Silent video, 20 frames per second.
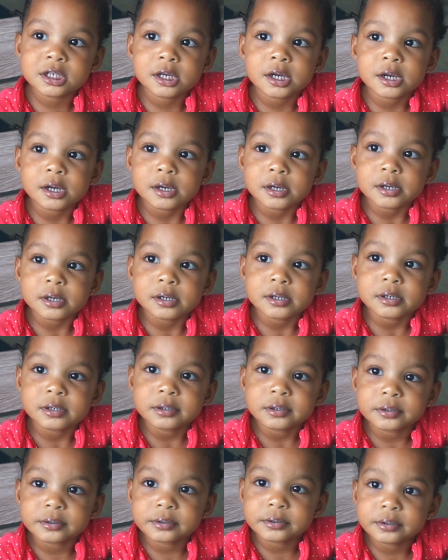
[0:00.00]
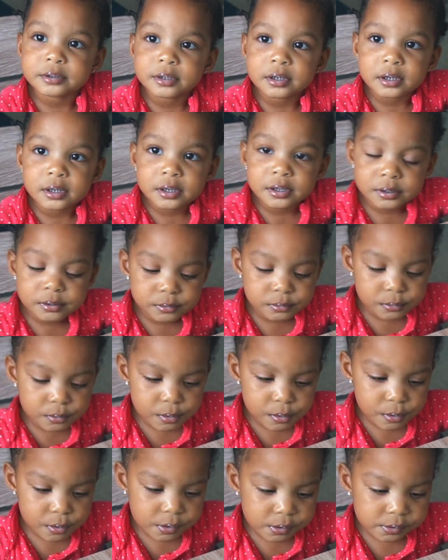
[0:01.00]
No, what are you eating? What is this?
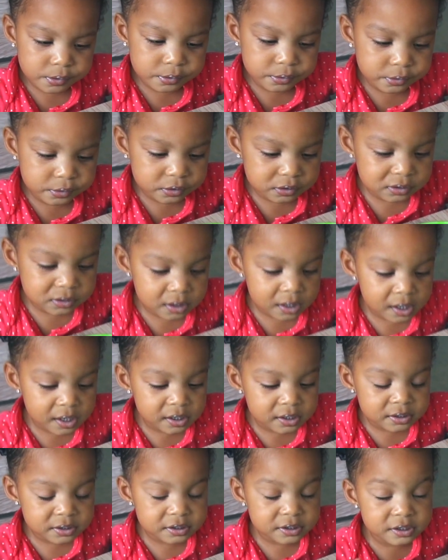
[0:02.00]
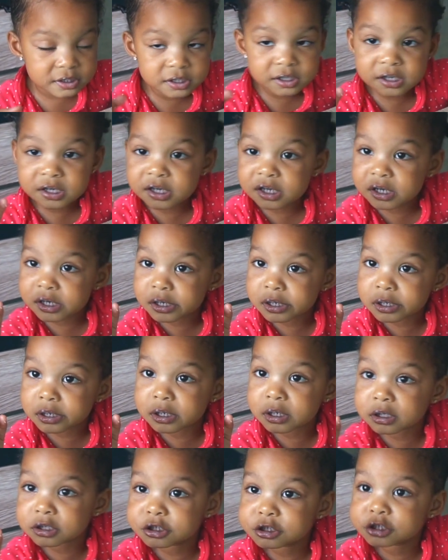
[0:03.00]
Sandwich.
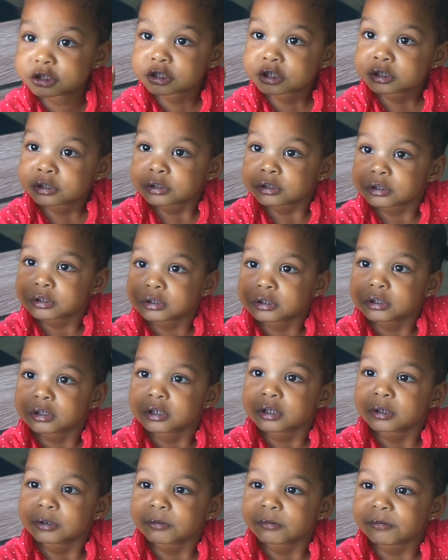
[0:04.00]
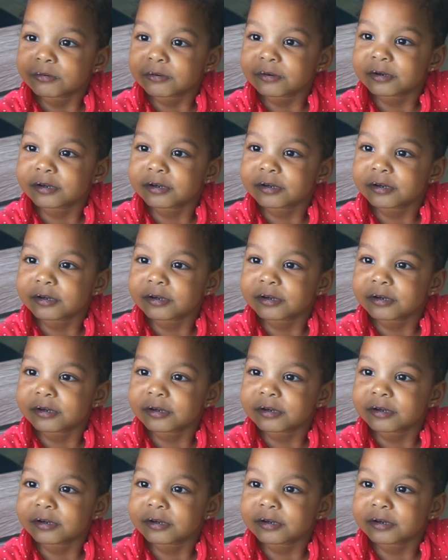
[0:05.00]
A sandwich.